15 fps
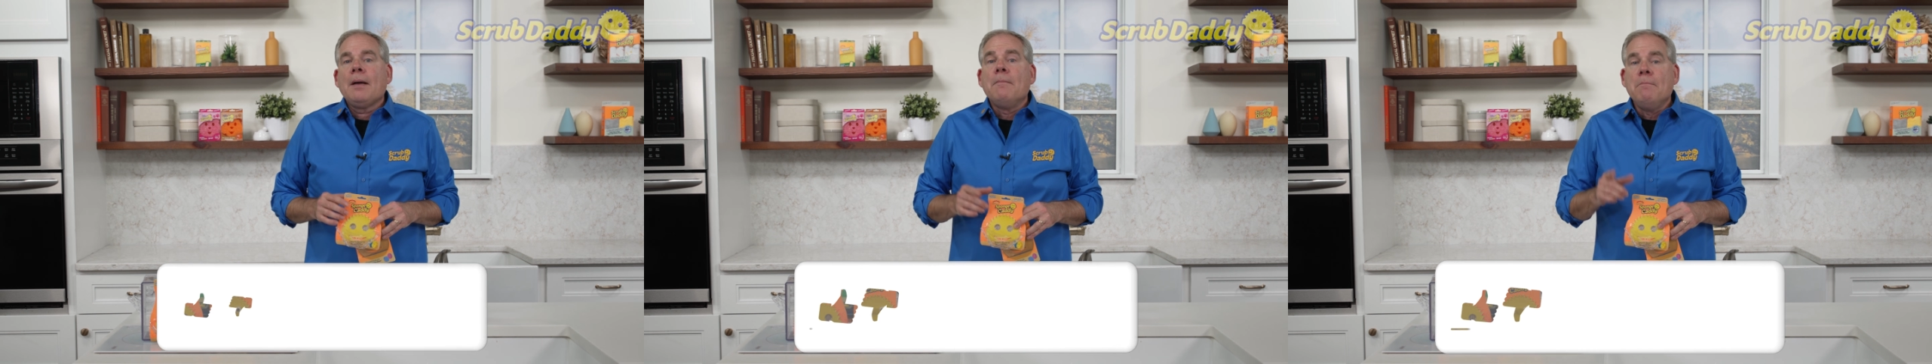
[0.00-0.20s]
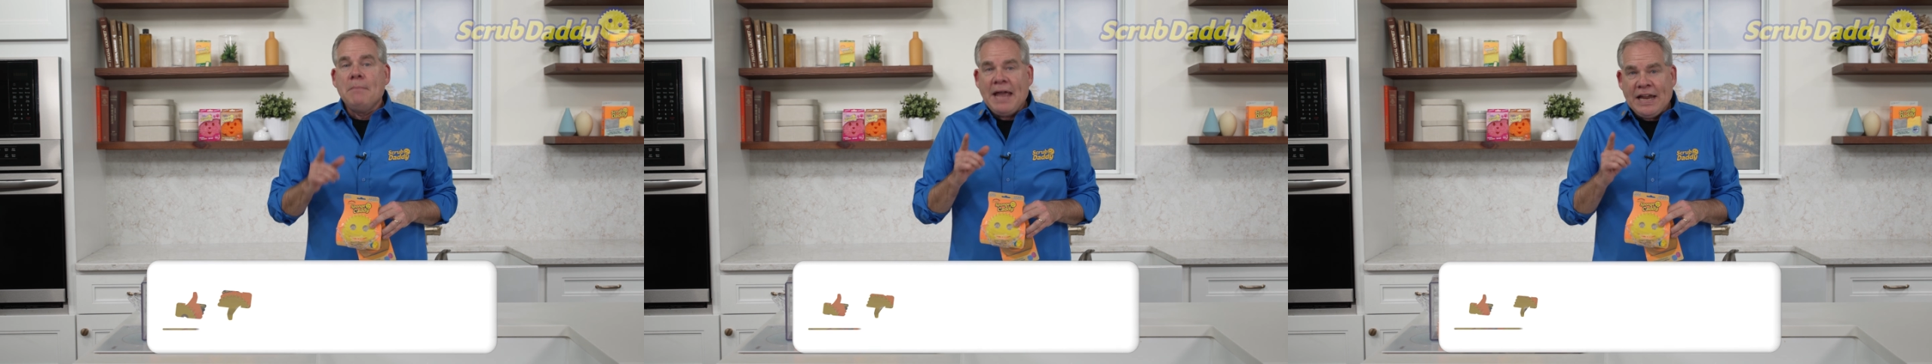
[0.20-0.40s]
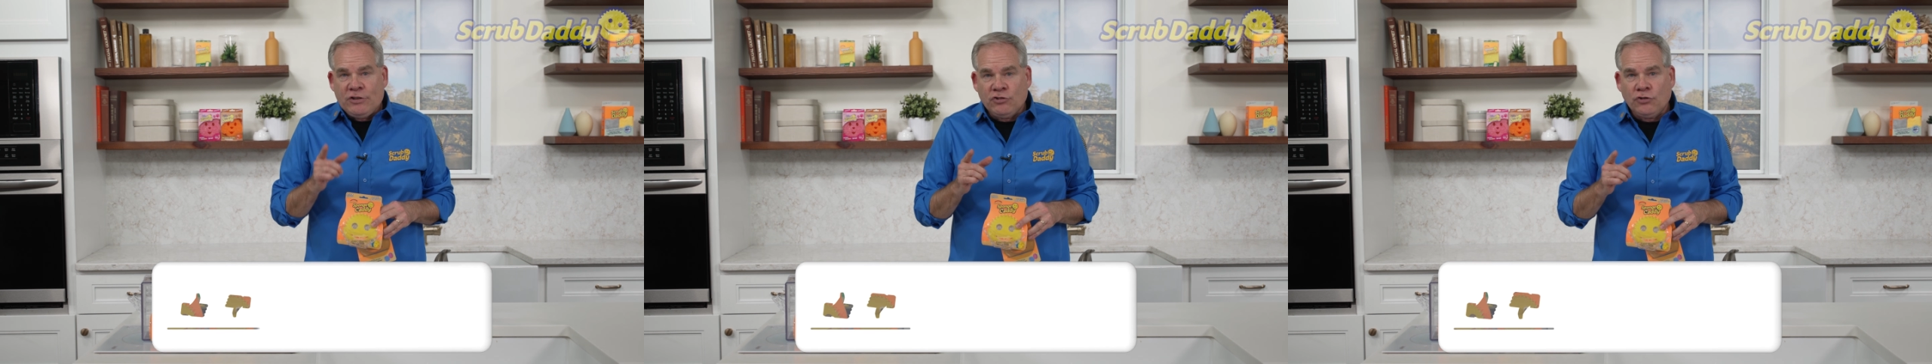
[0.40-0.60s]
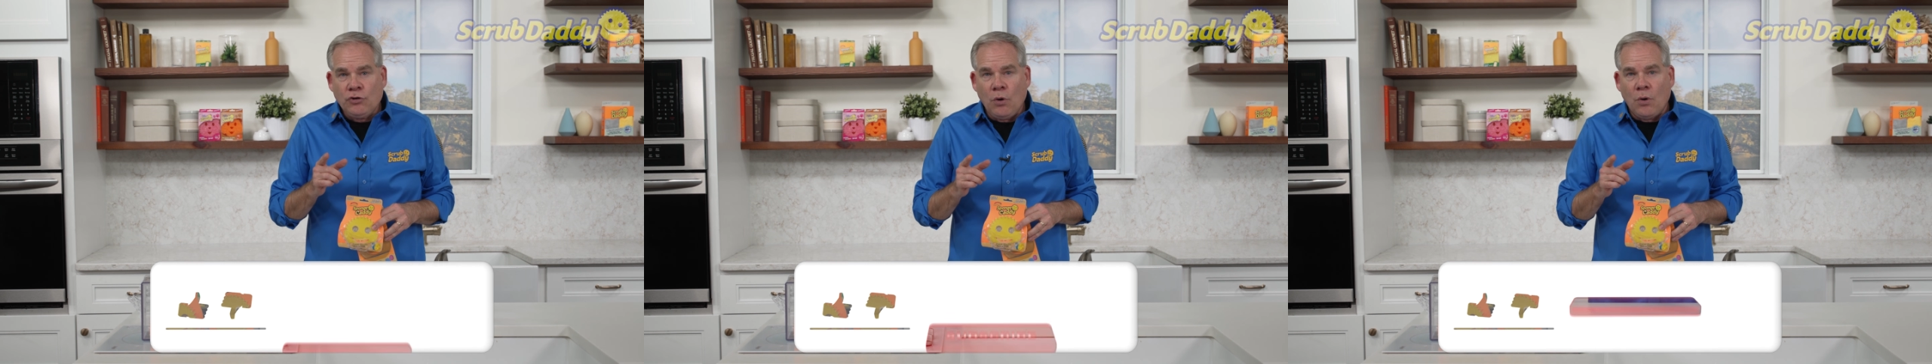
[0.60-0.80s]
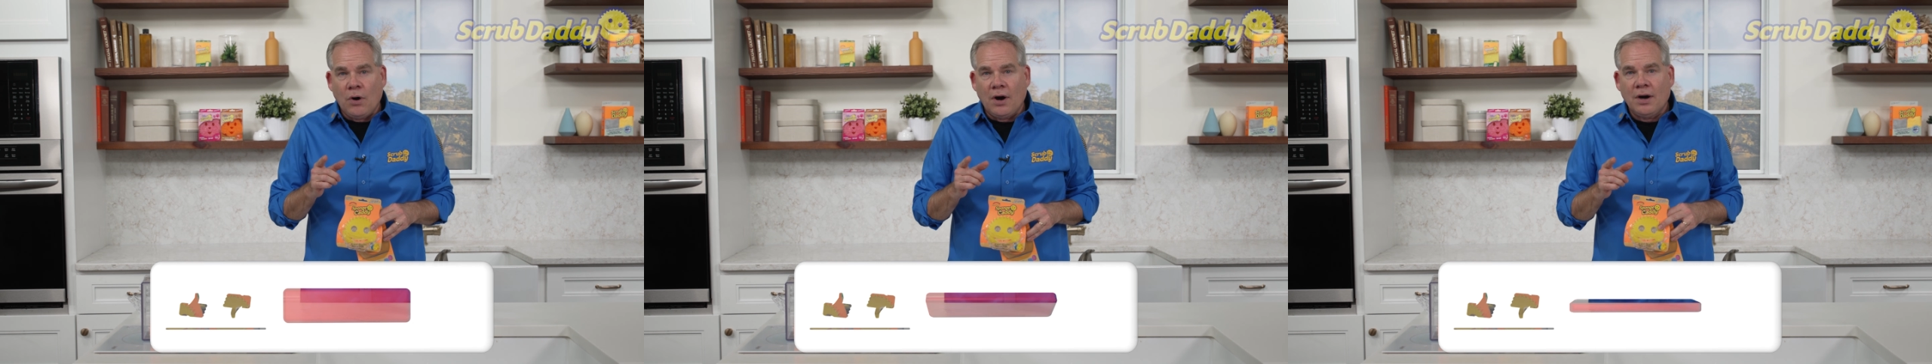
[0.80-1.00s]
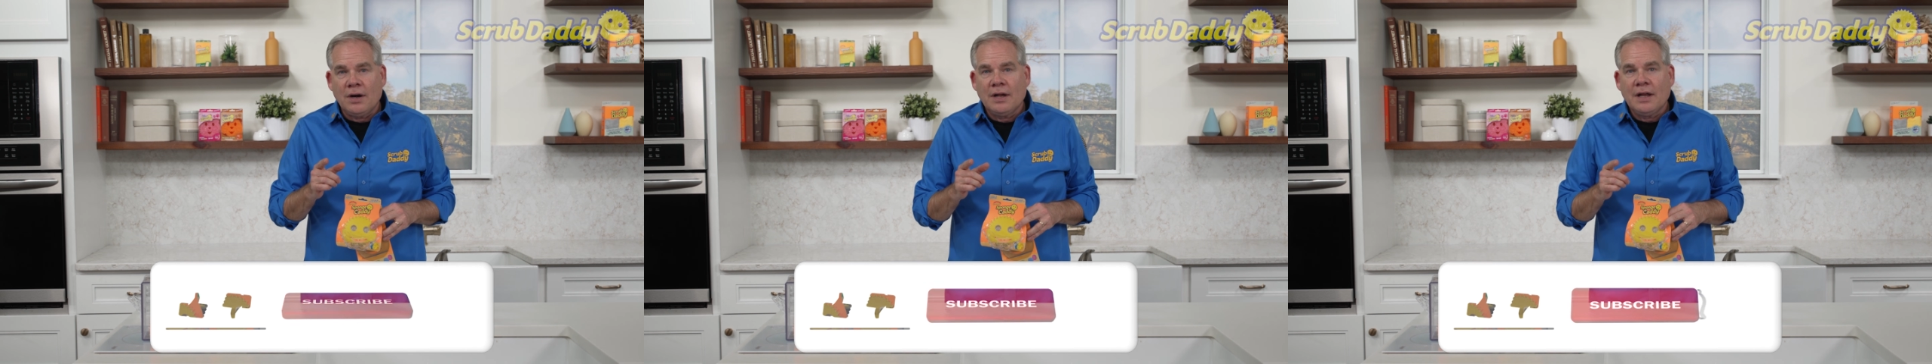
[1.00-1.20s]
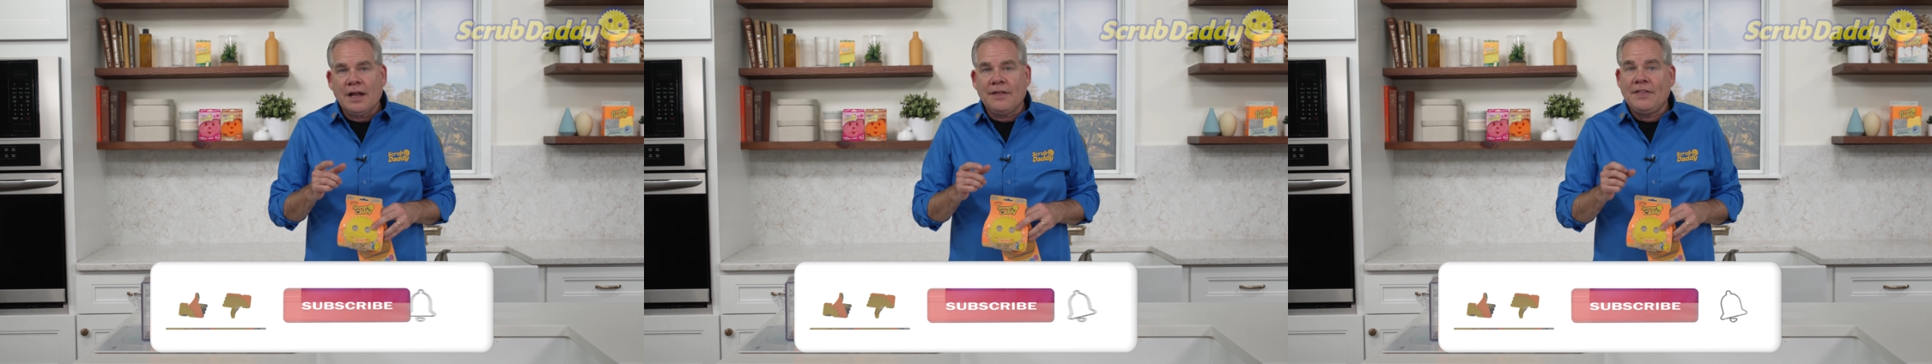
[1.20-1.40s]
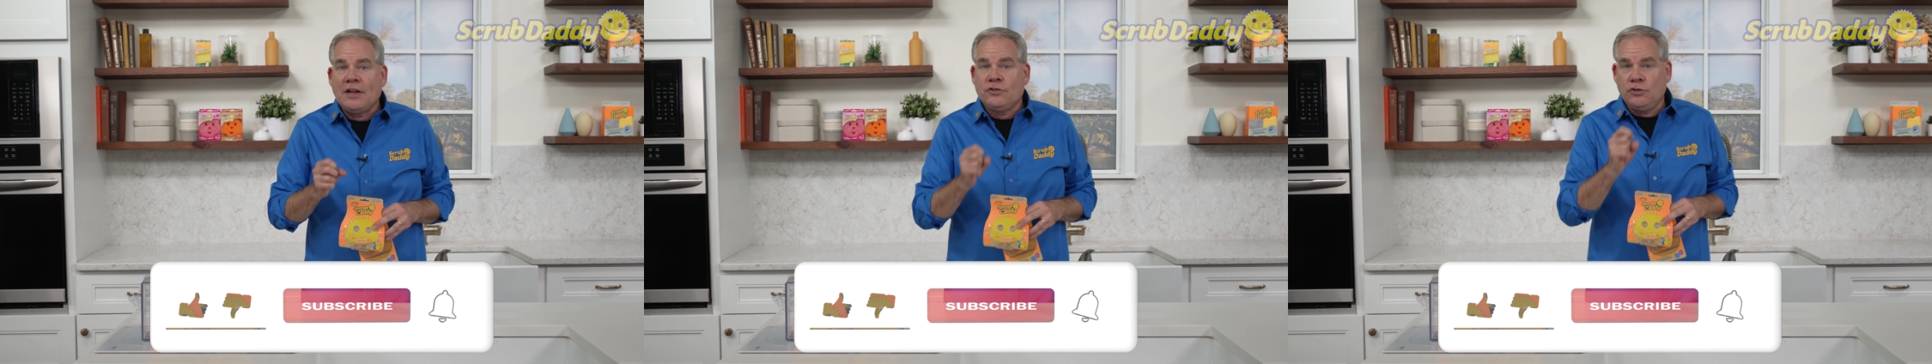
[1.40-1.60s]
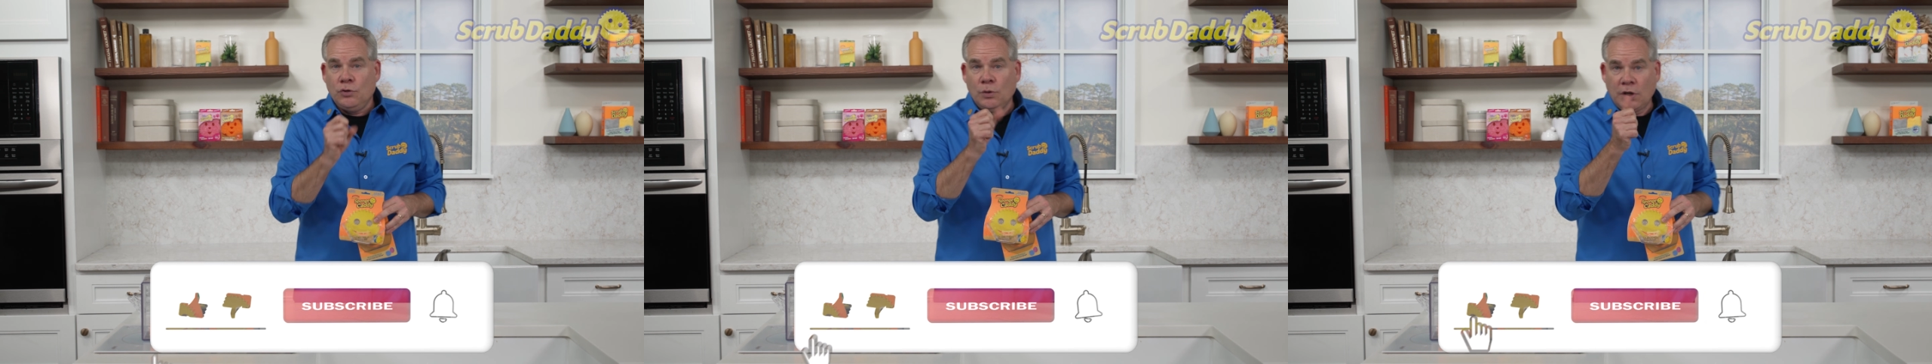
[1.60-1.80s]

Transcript: make sure that you